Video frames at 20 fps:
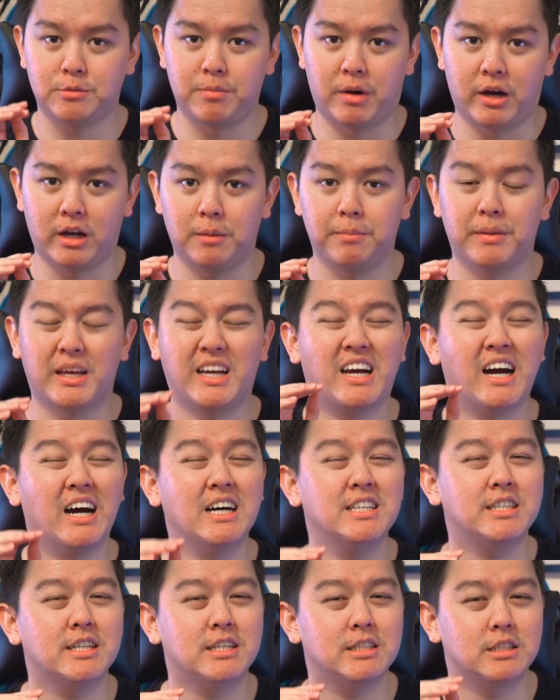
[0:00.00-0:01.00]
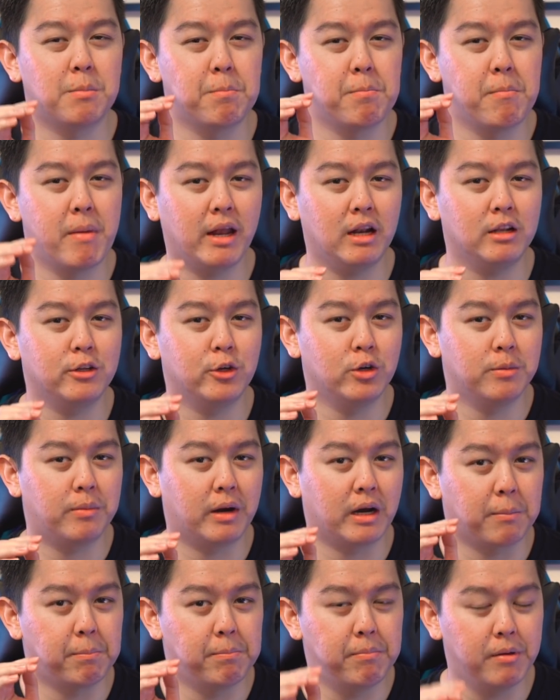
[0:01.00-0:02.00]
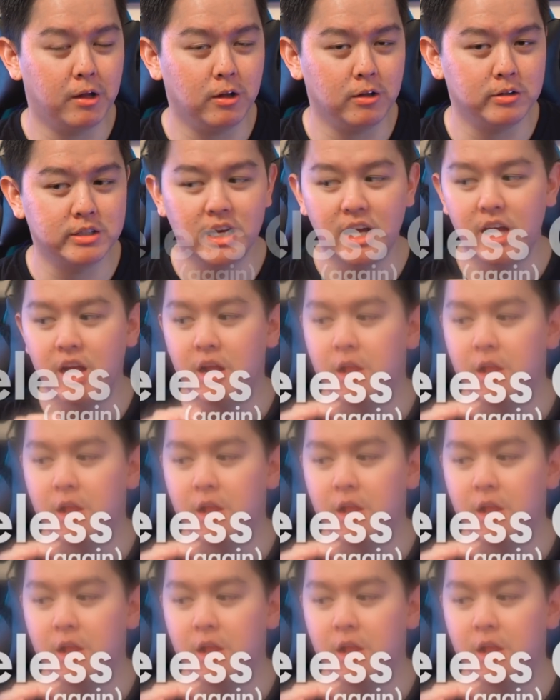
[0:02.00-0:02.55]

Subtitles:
year's model, because it is a metal unibody build,